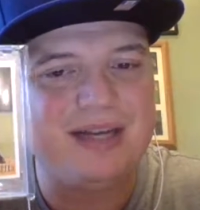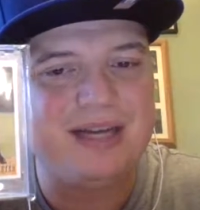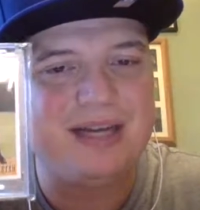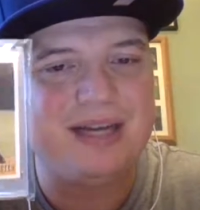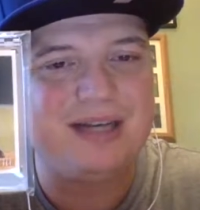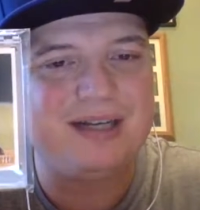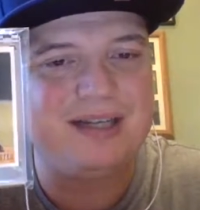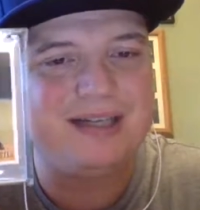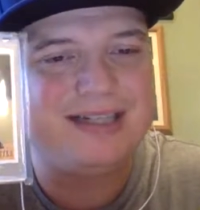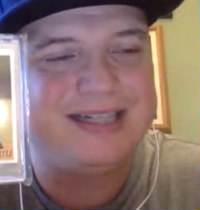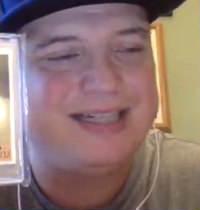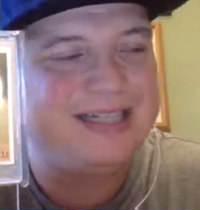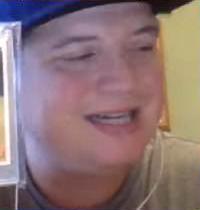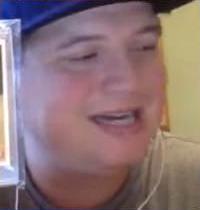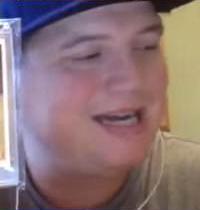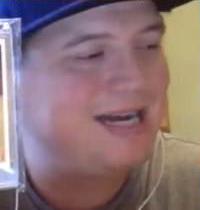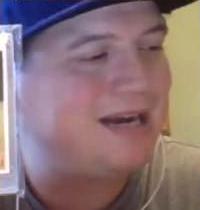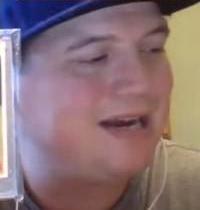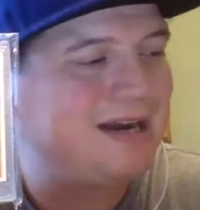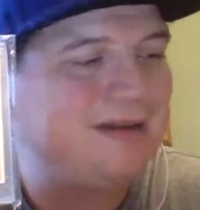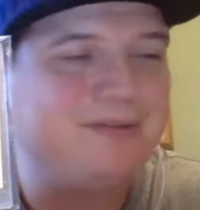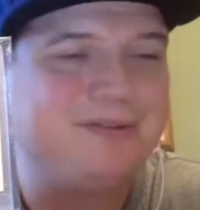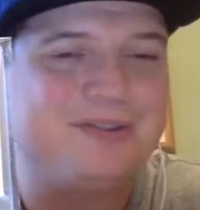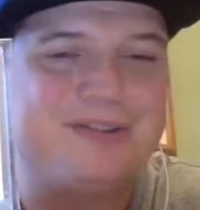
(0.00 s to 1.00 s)
And
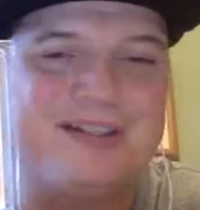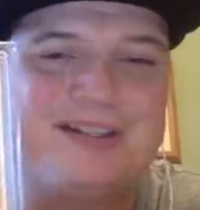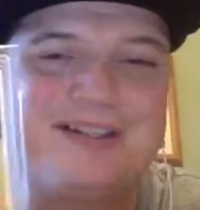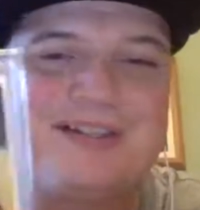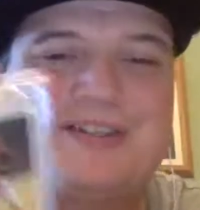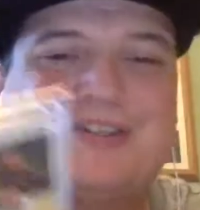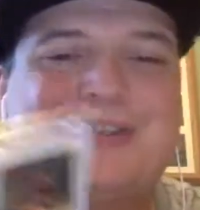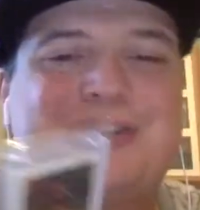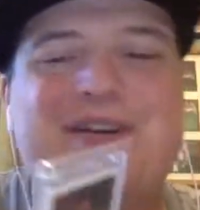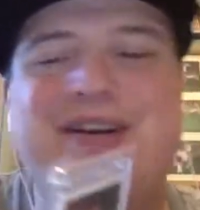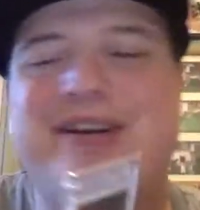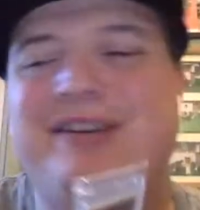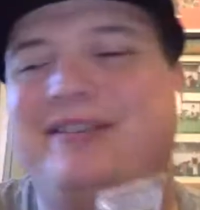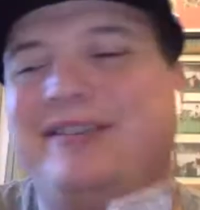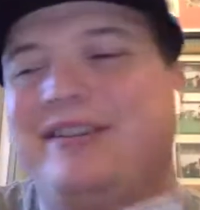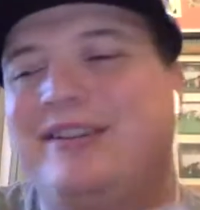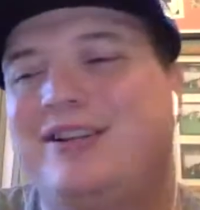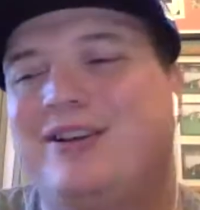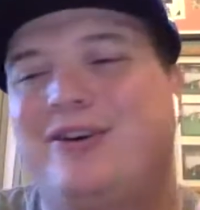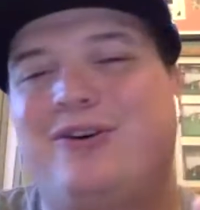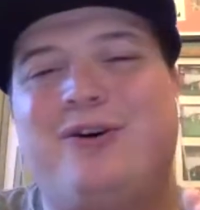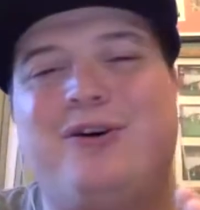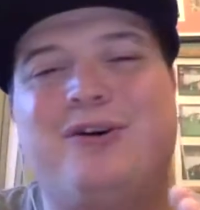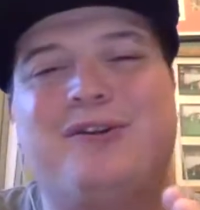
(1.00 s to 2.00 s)
yeah, I was like stressing
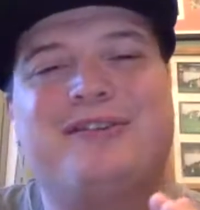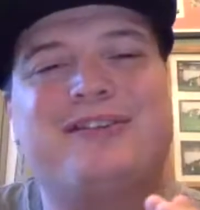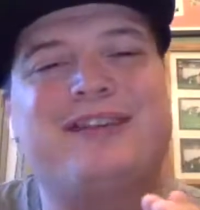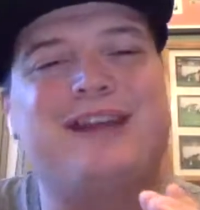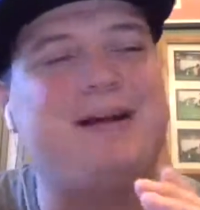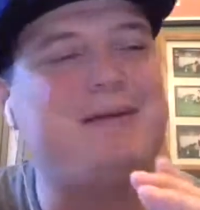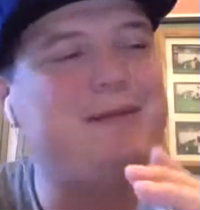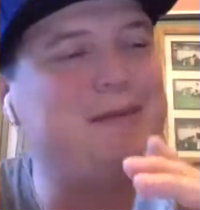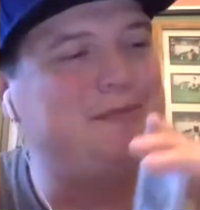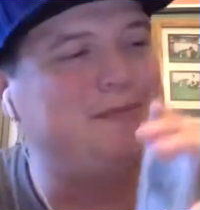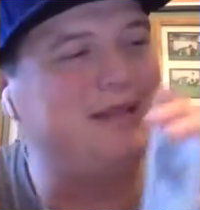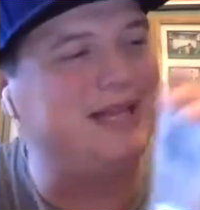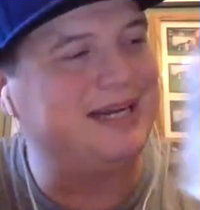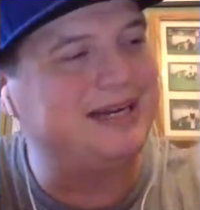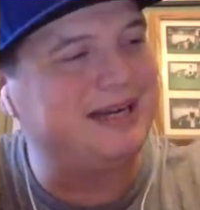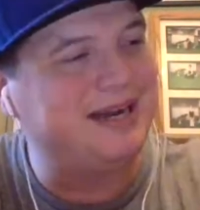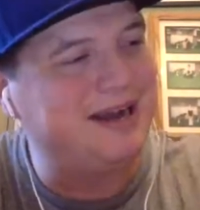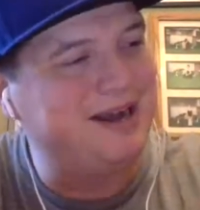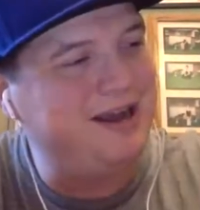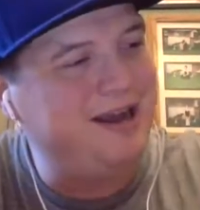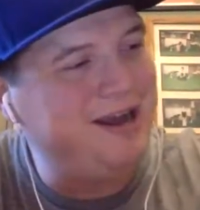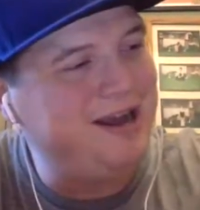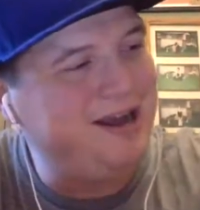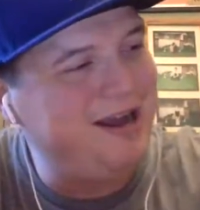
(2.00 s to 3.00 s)
the whole time. I'm like,
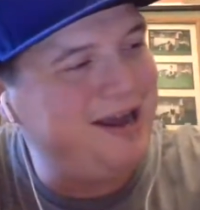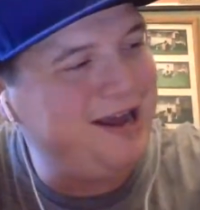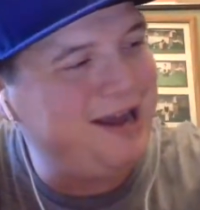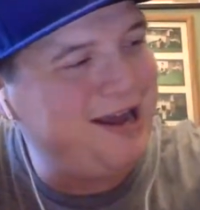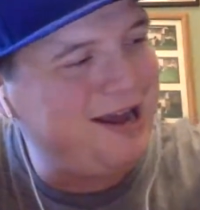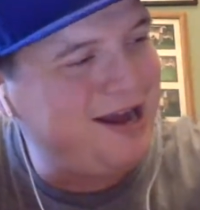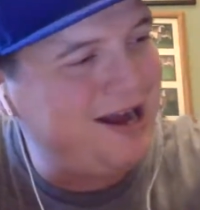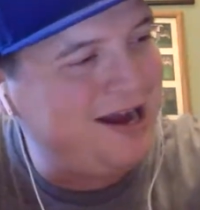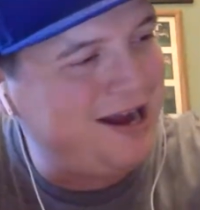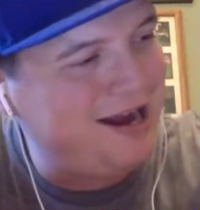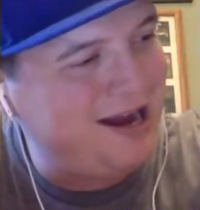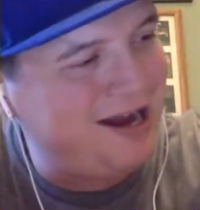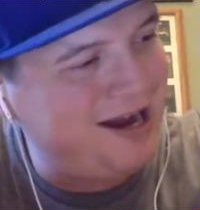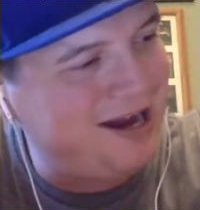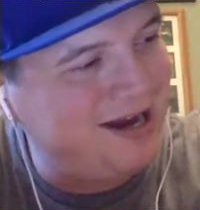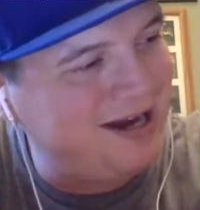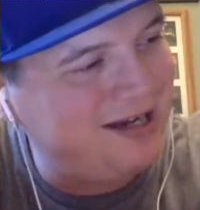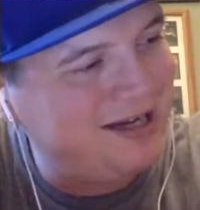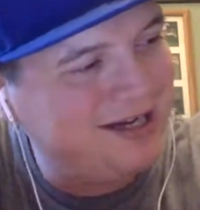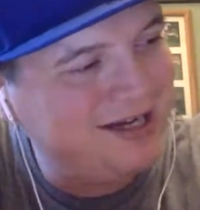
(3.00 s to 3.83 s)
ah!